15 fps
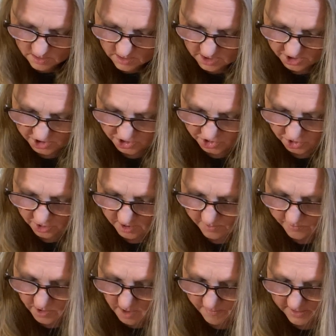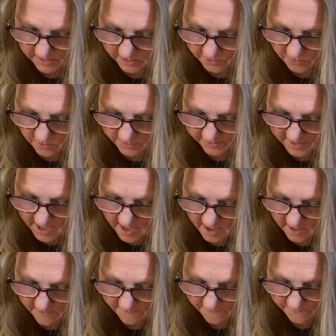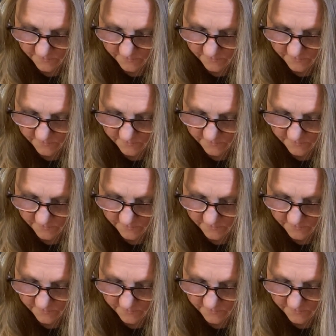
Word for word: I should have brought my little knife